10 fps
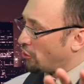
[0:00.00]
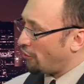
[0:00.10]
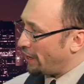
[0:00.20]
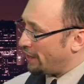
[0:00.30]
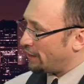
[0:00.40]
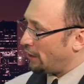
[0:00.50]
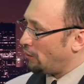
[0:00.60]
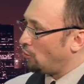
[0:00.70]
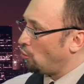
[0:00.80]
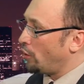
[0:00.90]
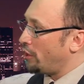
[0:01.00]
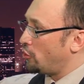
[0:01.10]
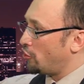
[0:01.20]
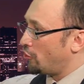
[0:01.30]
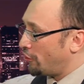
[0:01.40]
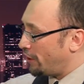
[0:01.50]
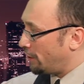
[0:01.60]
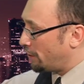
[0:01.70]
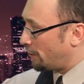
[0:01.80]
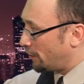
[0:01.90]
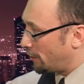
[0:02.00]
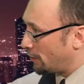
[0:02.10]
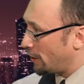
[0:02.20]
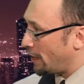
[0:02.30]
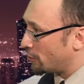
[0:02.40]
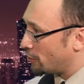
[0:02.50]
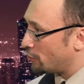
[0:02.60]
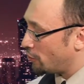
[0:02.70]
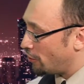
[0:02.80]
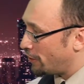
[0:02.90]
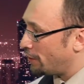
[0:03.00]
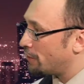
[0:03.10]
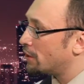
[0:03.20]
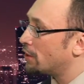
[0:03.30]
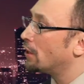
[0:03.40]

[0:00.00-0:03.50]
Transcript: crazy, we shouldn't, as conservatives.